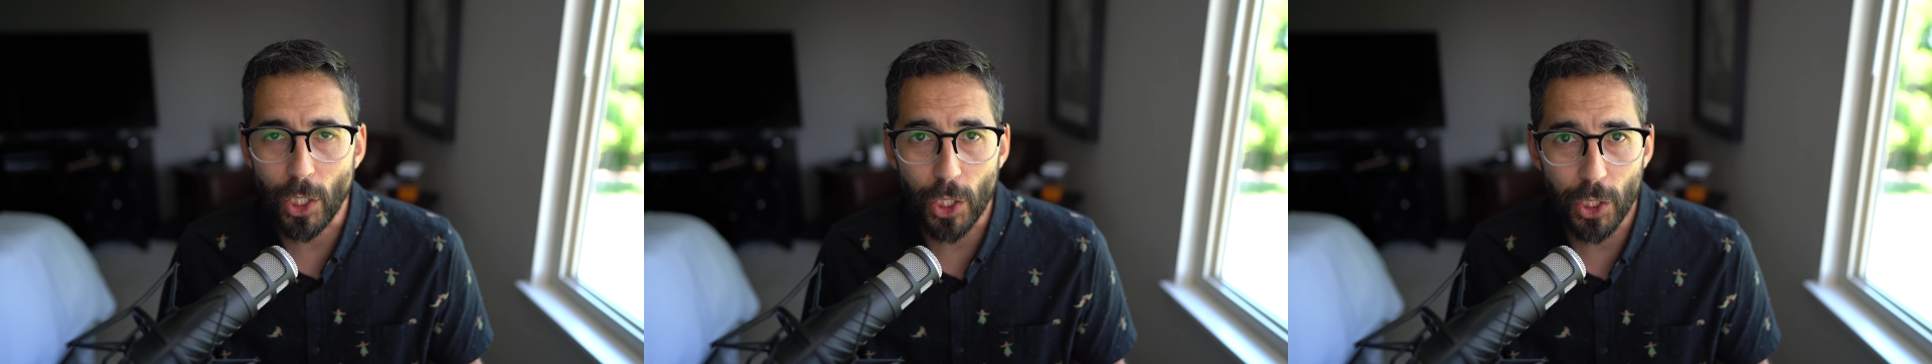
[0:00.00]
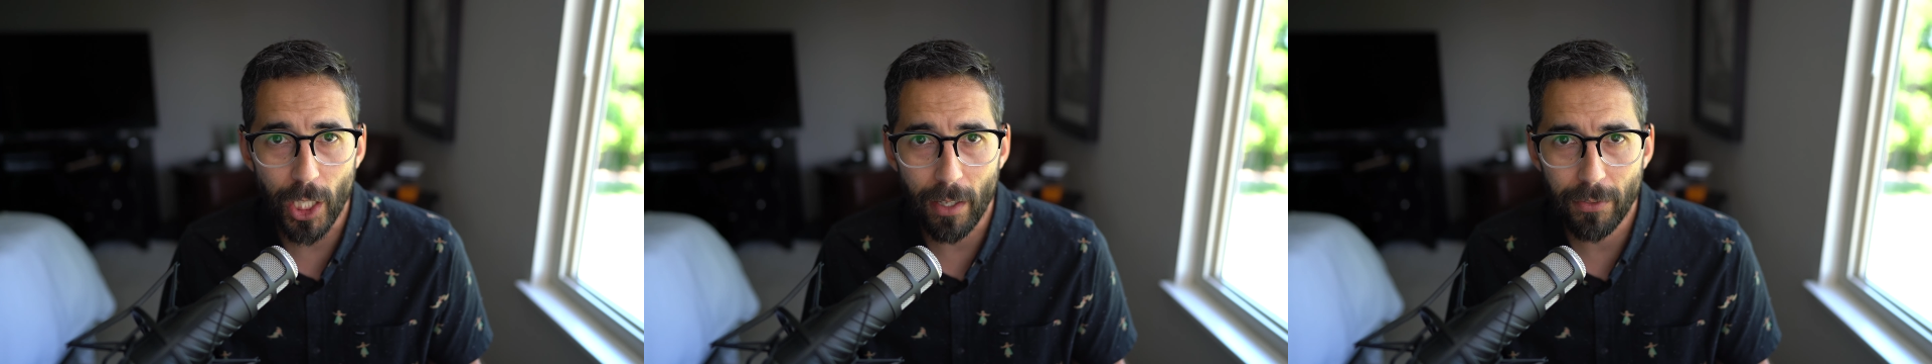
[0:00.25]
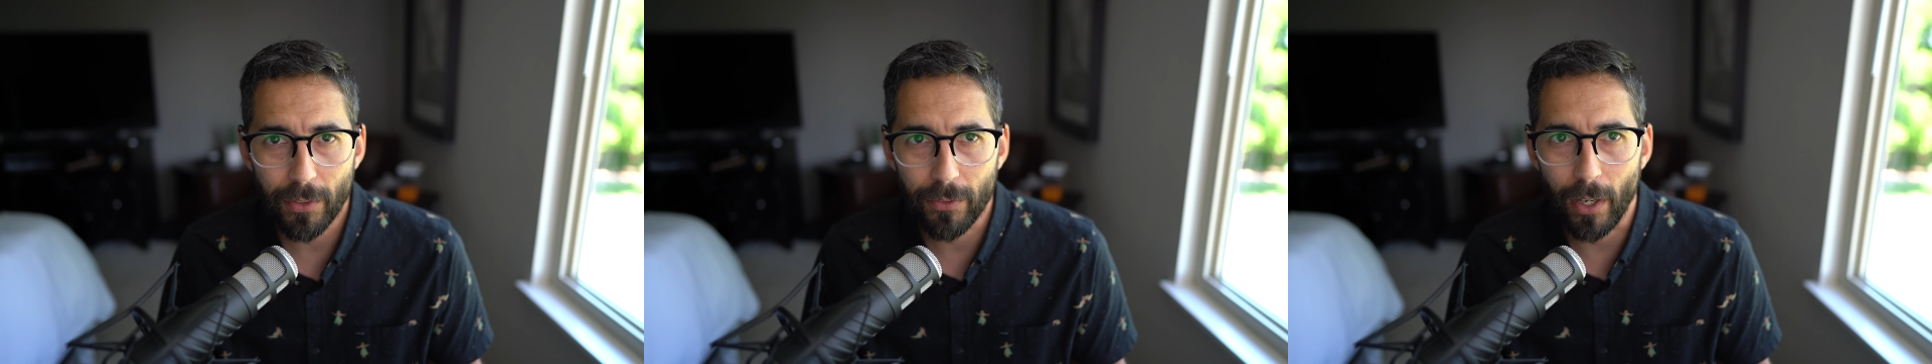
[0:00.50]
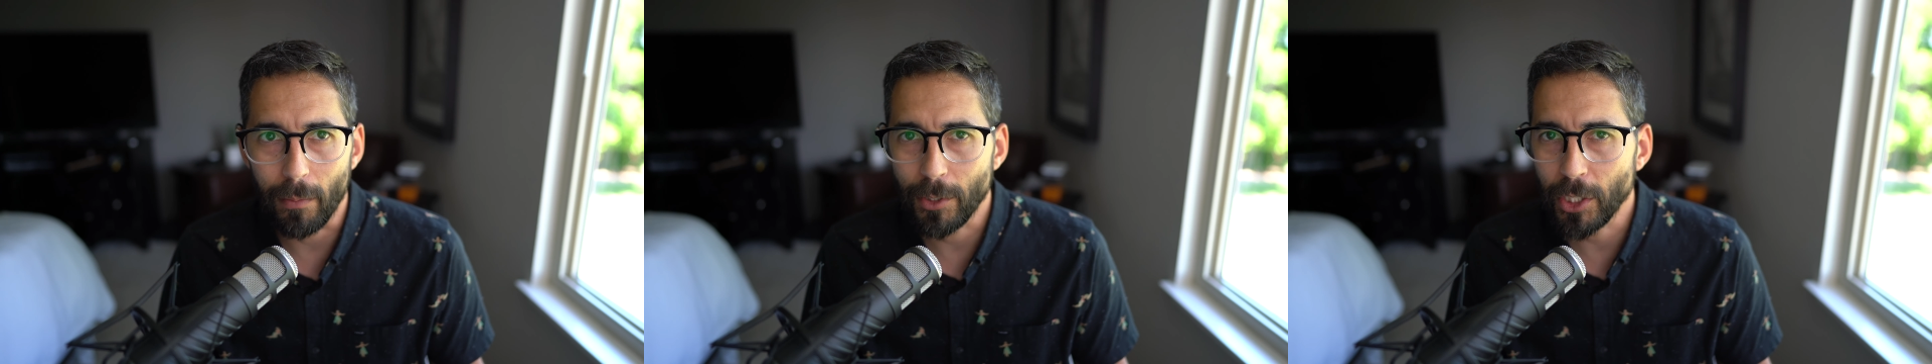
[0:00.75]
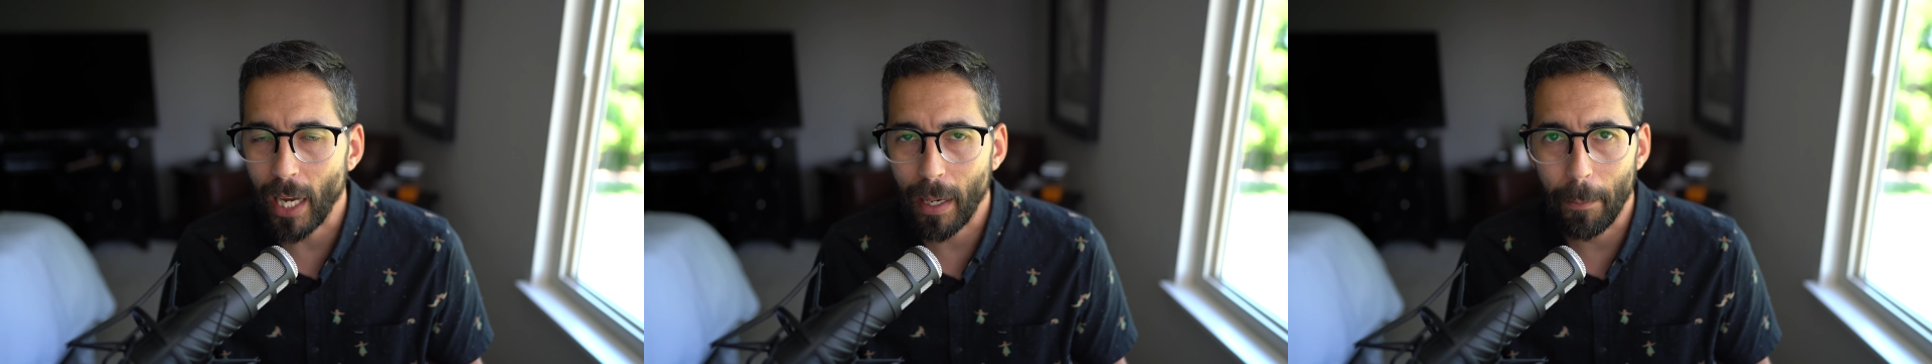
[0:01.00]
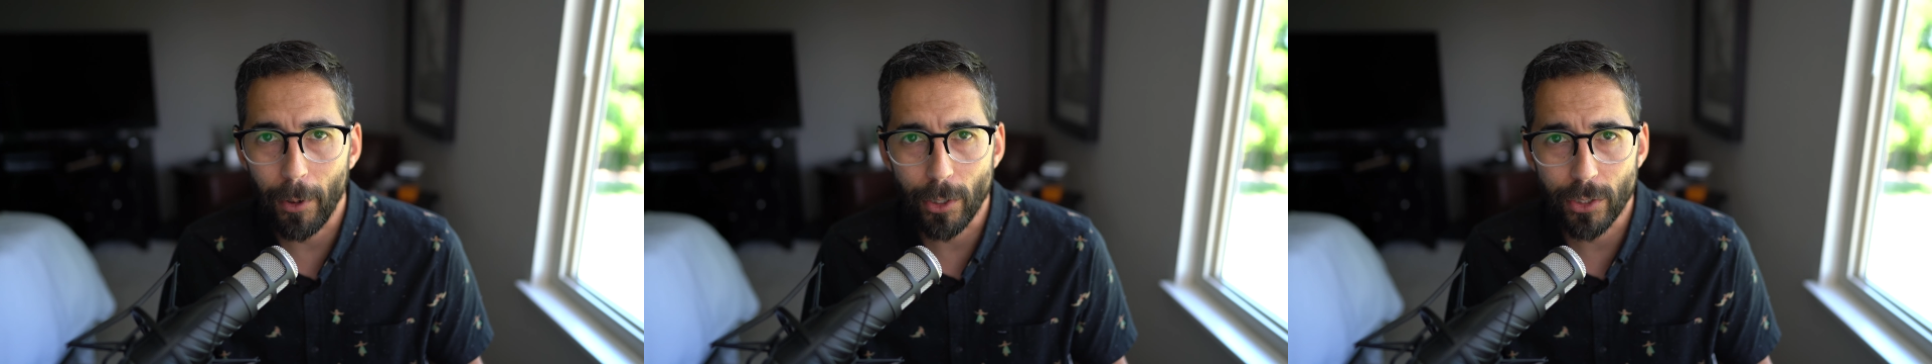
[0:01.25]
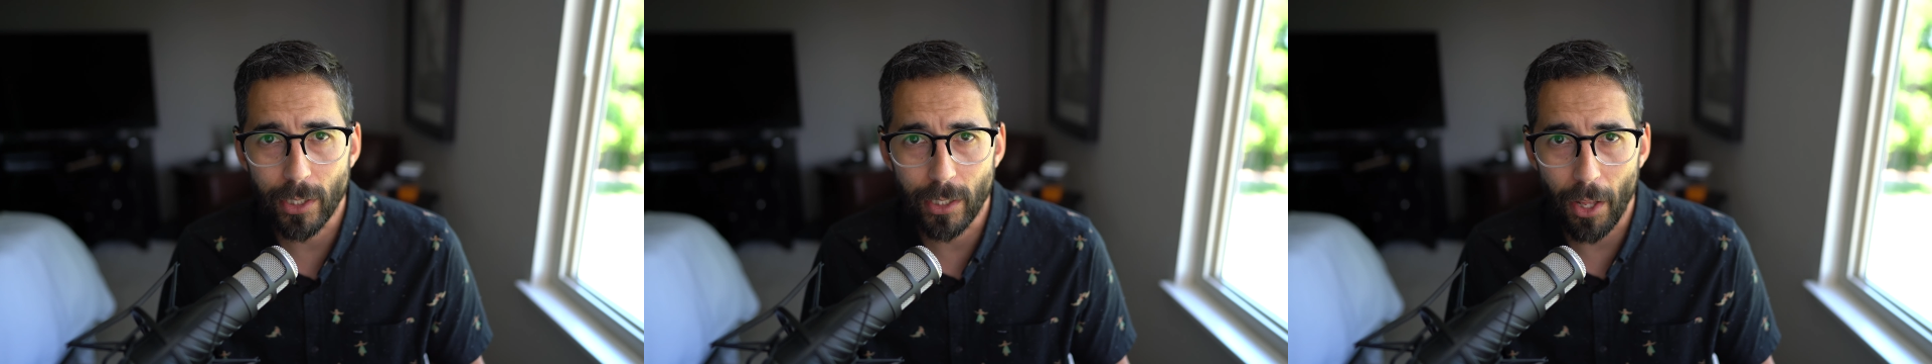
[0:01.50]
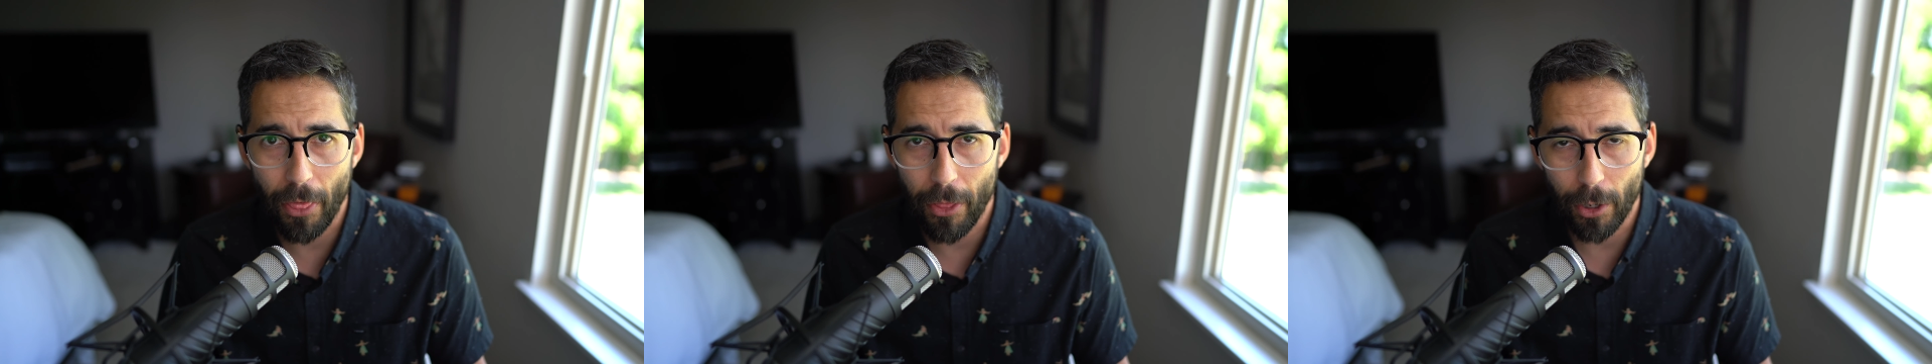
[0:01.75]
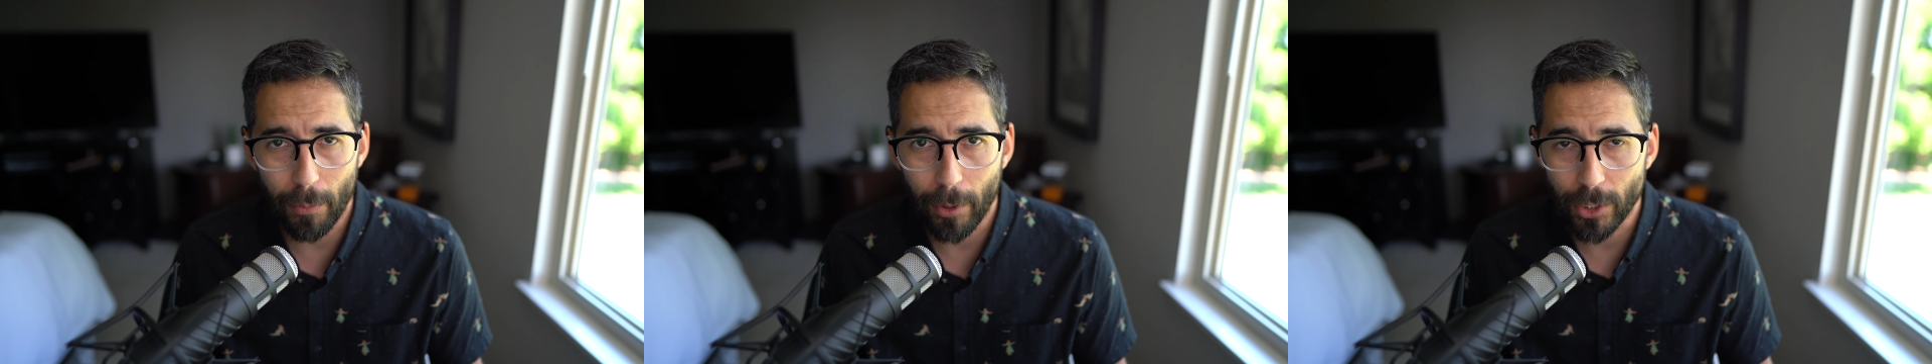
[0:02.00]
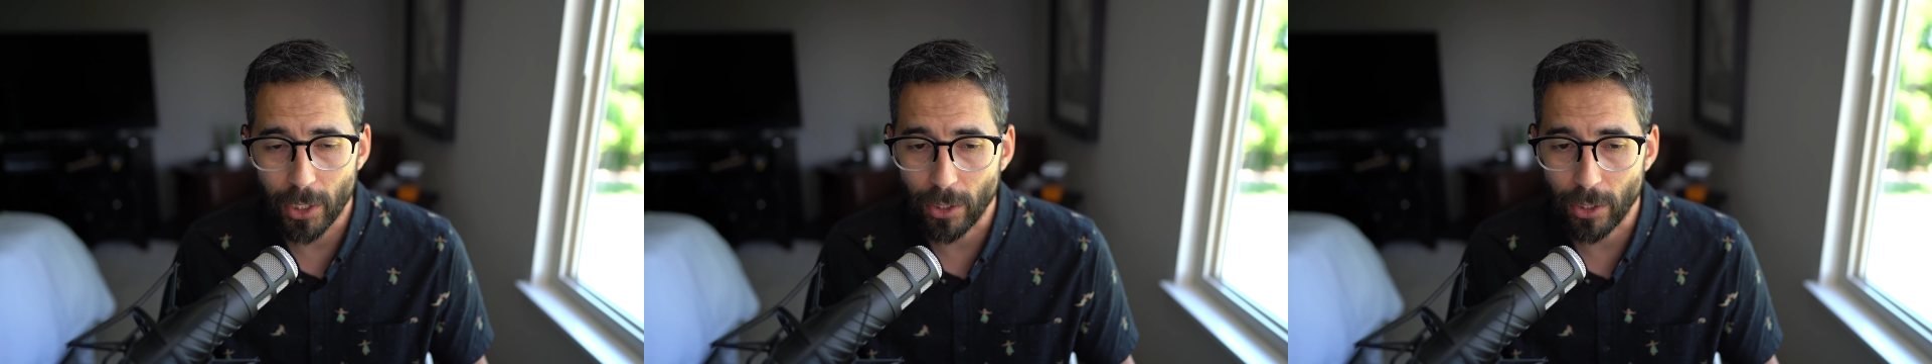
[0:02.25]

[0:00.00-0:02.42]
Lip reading: shift from second person to third person.